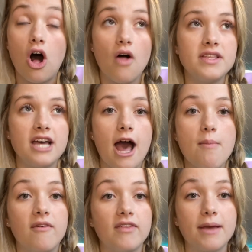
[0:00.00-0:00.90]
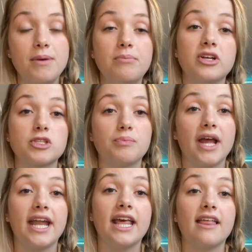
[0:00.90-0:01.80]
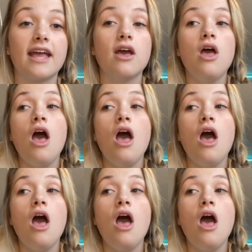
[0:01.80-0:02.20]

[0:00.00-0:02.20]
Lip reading: all the time of like people explaining like